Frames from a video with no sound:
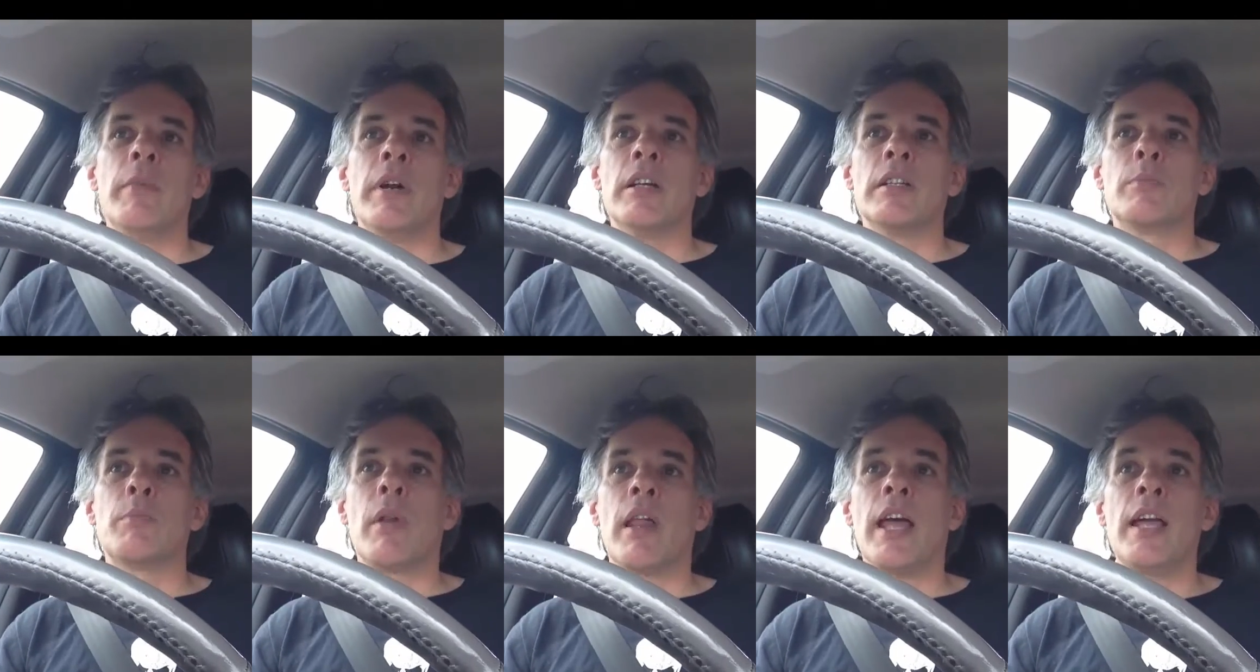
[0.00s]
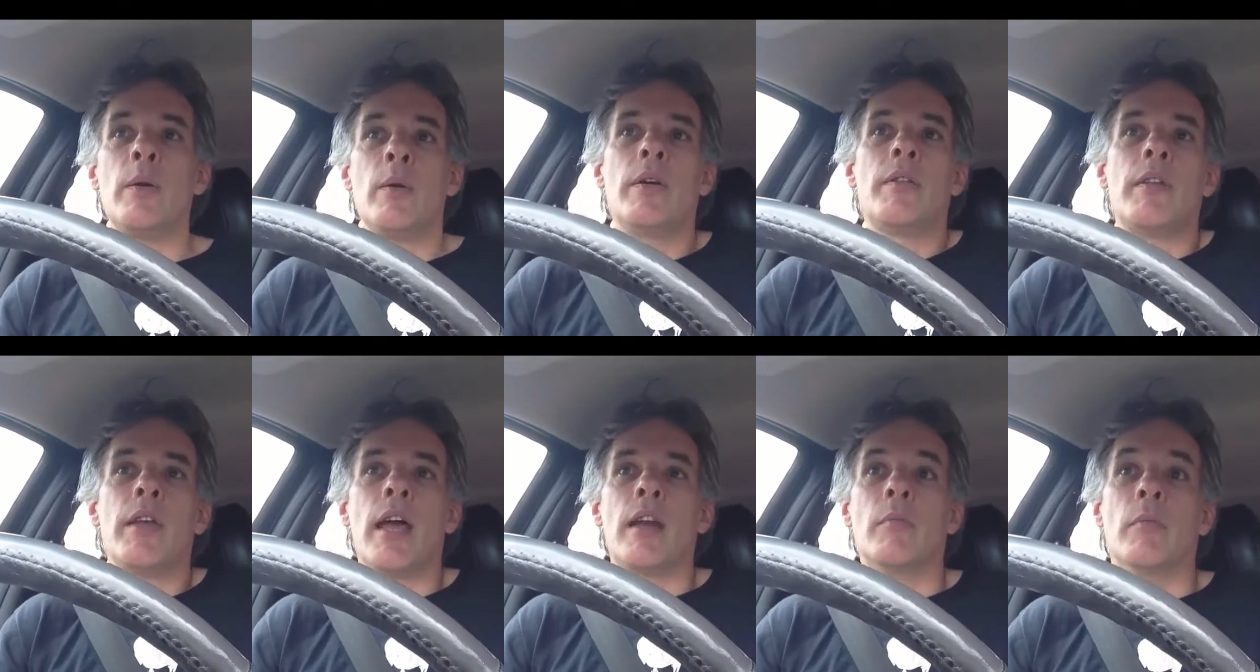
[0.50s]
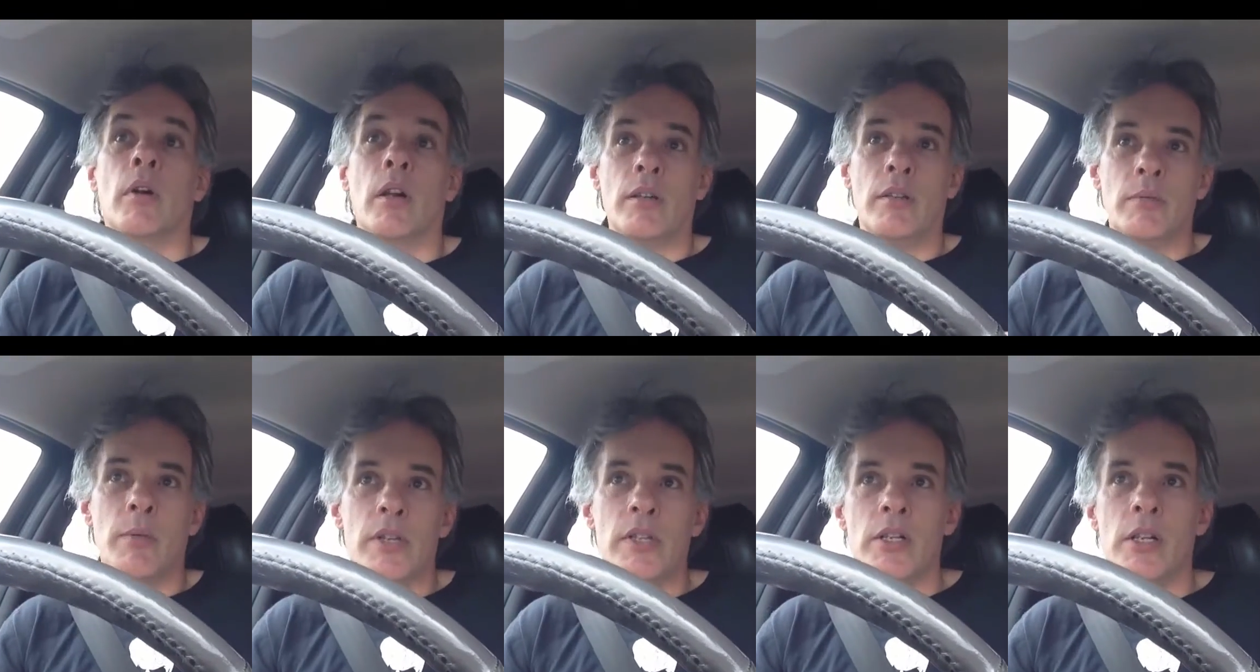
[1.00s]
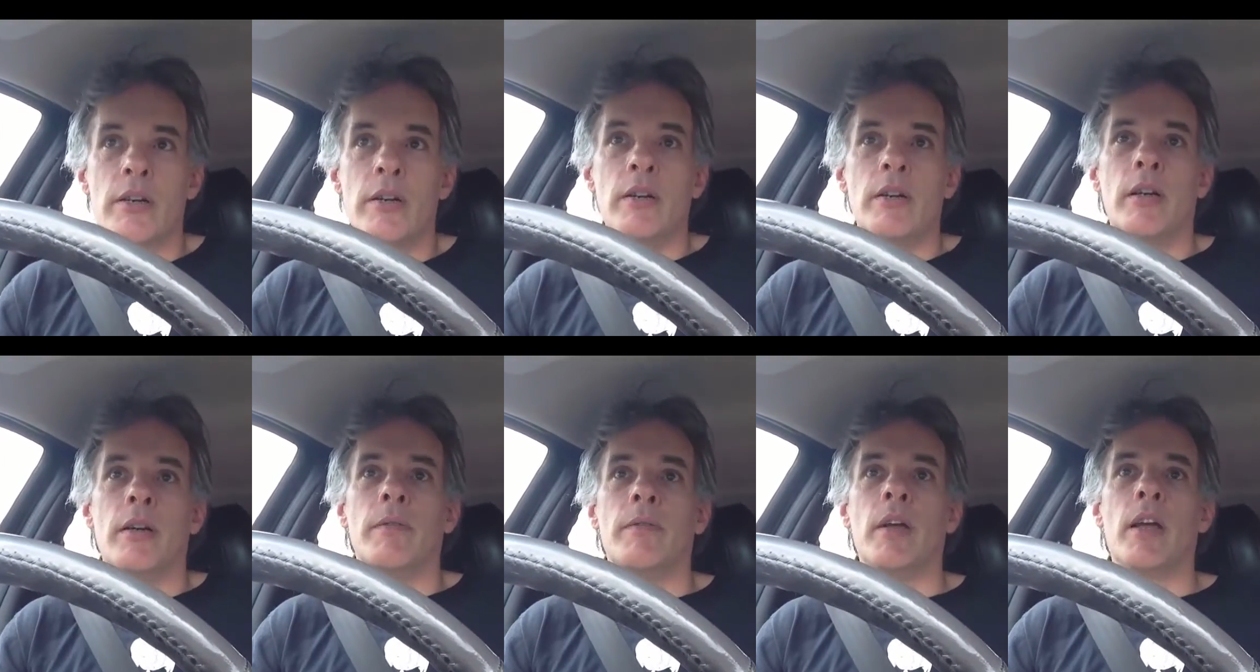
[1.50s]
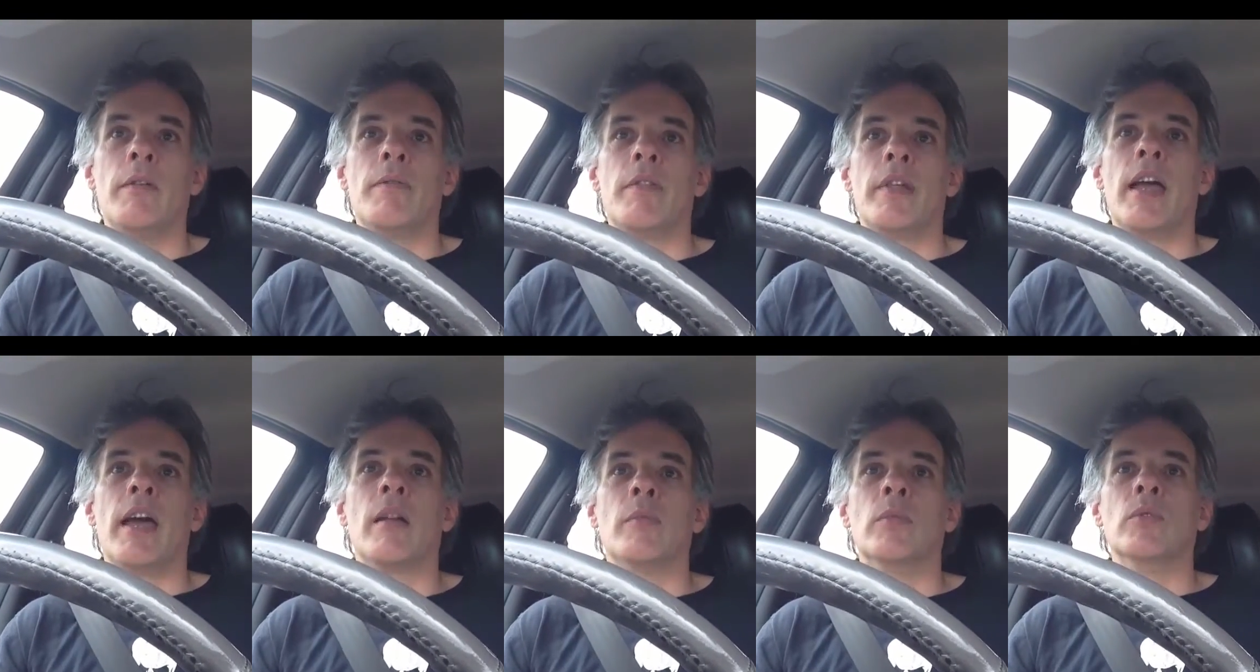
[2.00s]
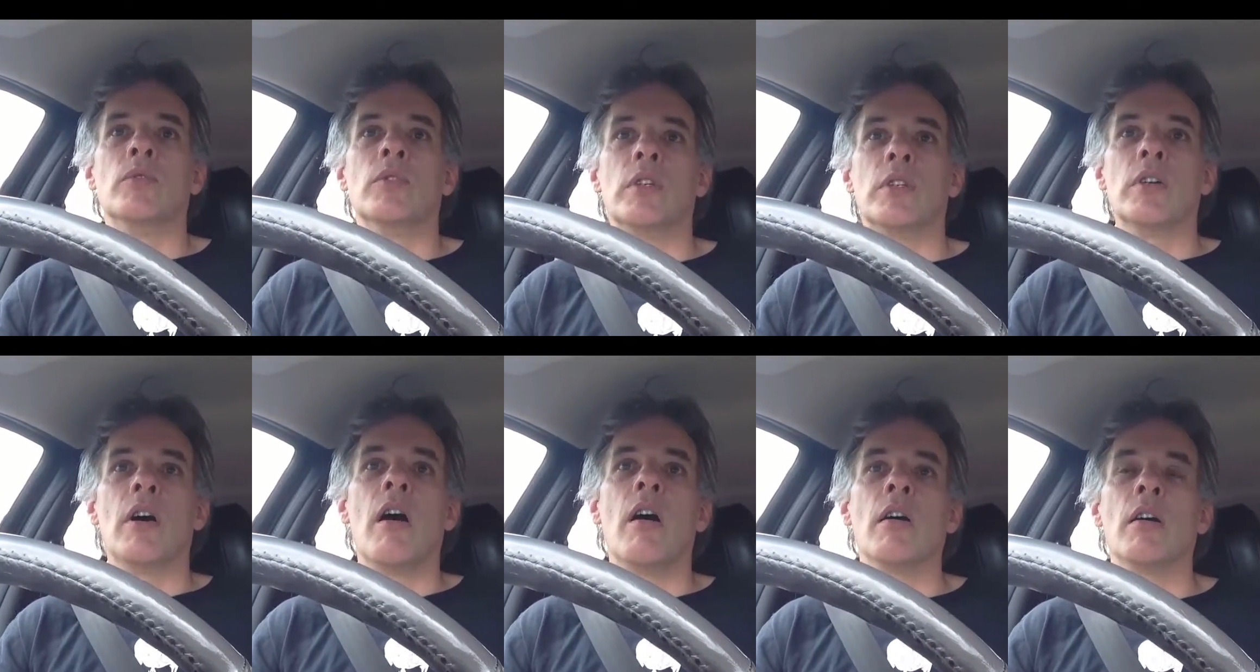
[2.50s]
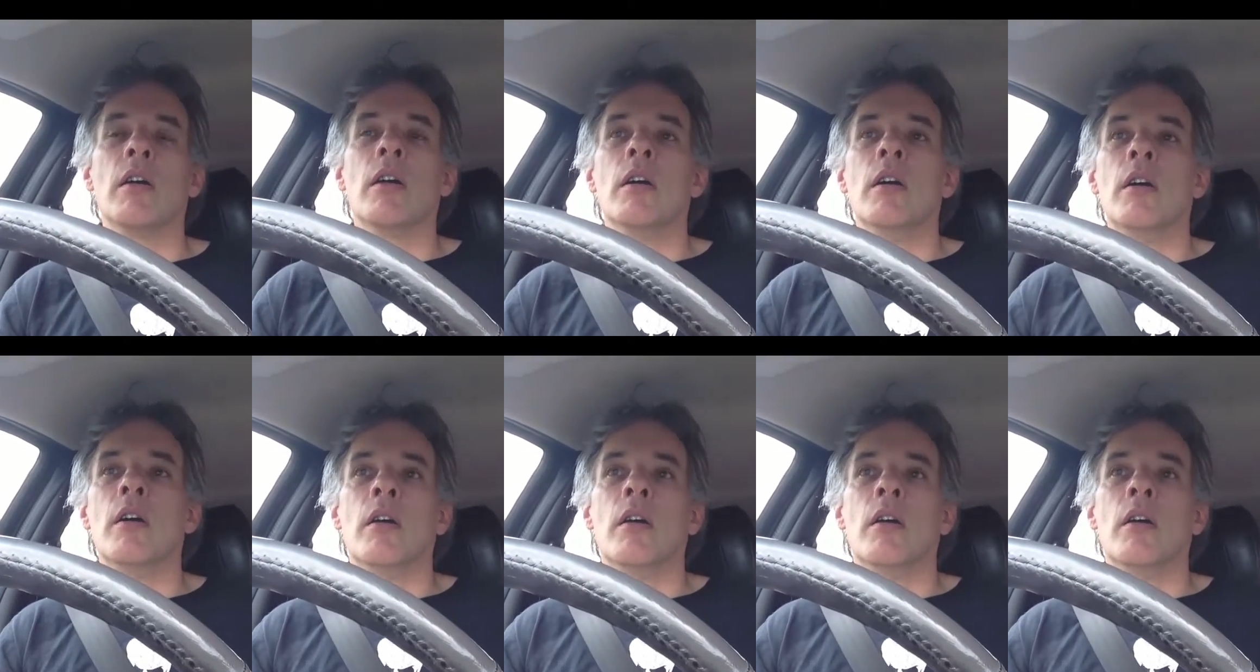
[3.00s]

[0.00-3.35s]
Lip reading: minutes playing with the animal, especially if the animal's a dog.